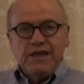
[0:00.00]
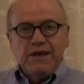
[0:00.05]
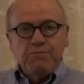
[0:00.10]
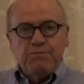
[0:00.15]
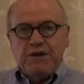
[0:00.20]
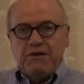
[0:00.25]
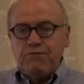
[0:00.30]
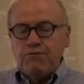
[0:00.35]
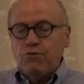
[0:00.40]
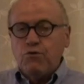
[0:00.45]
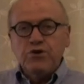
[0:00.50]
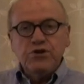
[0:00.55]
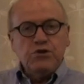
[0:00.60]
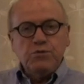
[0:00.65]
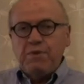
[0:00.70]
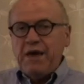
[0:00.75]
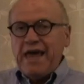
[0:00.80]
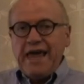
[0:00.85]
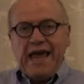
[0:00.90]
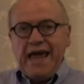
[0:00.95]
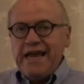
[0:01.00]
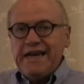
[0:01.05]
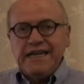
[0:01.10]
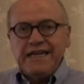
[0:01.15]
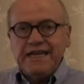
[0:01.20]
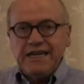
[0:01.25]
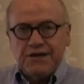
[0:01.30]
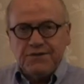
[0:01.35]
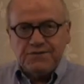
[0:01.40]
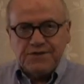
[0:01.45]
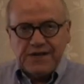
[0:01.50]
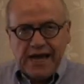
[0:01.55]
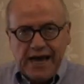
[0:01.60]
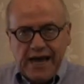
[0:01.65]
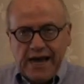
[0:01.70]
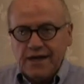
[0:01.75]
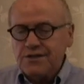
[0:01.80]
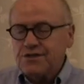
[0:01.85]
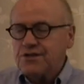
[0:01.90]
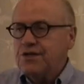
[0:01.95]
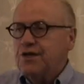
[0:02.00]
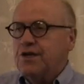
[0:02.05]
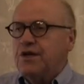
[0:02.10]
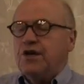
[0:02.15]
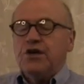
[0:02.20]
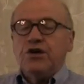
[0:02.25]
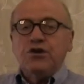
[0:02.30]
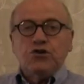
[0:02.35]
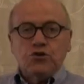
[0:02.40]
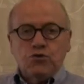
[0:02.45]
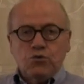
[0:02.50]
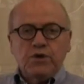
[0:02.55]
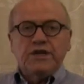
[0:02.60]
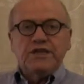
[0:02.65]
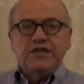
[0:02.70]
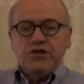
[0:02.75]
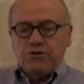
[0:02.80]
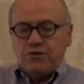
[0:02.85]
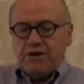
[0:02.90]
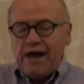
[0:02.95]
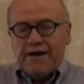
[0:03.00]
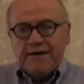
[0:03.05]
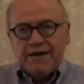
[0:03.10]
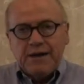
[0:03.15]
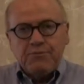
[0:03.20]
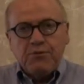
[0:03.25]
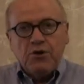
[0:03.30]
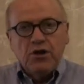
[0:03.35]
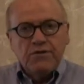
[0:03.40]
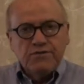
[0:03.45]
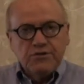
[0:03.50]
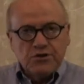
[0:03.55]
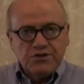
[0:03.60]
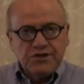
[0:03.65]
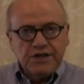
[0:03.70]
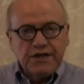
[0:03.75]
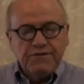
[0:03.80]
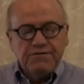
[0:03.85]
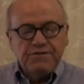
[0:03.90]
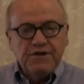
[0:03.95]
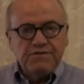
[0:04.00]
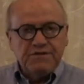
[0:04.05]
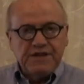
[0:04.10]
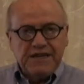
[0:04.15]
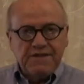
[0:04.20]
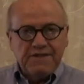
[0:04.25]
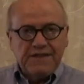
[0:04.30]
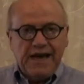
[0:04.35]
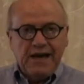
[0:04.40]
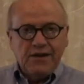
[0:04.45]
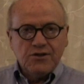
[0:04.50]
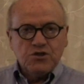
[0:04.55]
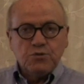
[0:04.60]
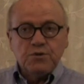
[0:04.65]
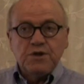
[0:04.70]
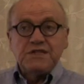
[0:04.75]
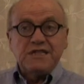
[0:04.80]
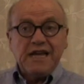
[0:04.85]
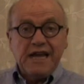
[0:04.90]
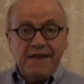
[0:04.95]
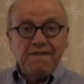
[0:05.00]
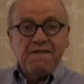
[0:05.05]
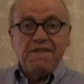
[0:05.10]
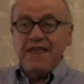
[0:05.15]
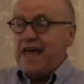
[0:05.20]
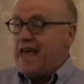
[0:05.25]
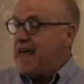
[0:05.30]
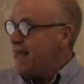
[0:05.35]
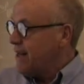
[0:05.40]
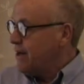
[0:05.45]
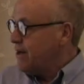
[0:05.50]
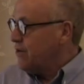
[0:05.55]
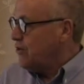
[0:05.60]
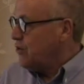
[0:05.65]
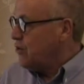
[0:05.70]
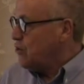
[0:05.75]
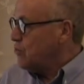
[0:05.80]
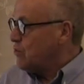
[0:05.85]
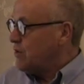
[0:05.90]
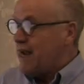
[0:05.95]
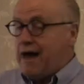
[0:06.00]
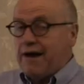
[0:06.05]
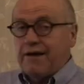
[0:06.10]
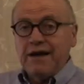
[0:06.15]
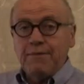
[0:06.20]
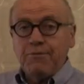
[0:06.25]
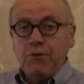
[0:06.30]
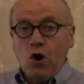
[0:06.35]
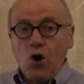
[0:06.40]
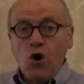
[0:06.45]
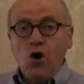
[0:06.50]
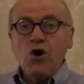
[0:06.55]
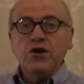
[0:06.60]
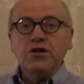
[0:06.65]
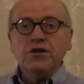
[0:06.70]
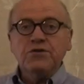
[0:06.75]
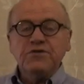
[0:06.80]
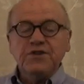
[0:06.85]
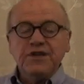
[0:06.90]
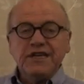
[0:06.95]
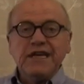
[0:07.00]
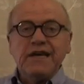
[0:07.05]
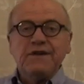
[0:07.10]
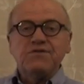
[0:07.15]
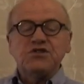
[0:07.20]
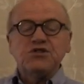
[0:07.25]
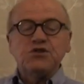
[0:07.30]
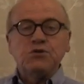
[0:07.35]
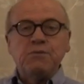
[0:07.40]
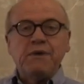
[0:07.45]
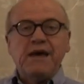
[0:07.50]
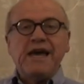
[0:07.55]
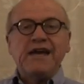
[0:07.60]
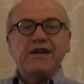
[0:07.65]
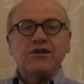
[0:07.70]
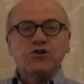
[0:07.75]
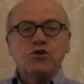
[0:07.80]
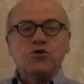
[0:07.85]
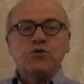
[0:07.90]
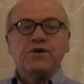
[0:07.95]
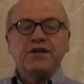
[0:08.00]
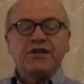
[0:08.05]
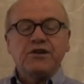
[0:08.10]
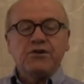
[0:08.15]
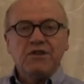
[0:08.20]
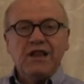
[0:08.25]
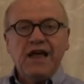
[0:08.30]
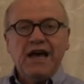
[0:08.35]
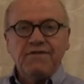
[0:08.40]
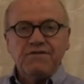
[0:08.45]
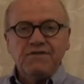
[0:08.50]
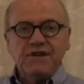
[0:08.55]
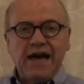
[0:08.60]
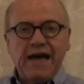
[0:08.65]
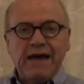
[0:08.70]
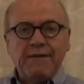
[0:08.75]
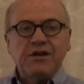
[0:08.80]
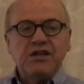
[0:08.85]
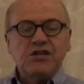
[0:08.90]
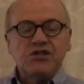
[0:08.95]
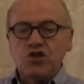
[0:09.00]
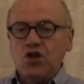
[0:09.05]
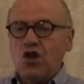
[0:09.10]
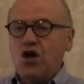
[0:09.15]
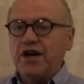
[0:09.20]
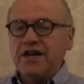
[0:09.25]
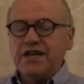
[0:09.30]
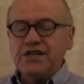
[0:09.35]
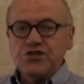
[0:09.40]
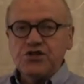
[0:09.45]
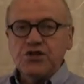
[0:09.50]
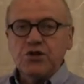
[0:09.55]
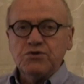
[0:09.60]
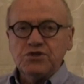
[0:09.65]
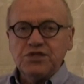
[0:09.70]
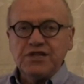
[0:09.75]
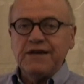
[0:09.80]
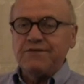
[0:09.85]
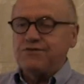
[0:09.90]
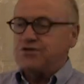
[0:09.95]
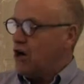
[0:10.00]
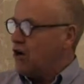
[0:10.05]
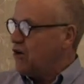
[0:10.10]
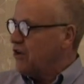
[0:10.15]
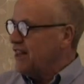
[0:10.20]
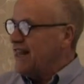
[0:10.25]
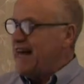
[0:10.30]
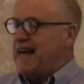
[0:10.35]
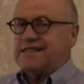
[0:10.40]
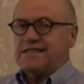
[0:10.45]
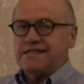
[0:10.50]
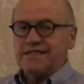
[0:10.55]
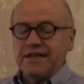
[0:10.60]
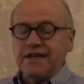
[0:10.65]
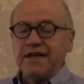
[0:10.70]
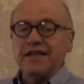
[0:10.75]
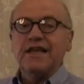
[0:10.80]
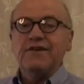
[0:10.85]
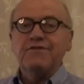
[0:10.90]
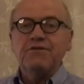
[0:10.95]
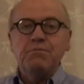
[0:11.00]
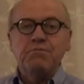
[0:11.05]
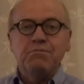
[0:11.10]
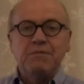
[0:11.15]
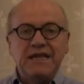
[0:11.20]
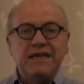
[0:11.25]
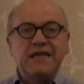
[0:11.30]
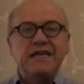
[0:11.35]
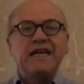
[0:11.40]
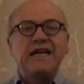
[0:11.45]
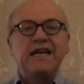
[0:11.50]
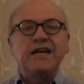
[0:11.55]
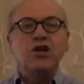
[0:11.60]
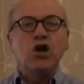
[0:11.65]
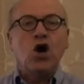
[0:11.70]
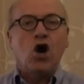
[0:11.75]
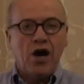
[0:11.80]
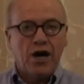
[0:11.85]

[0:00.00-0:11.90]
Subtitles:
before you pay any gift tax, you count up all of those little 15,000 ones, and then you count up all of the gifts you made during your lifetime. And as long as those gifts are less than $11 million,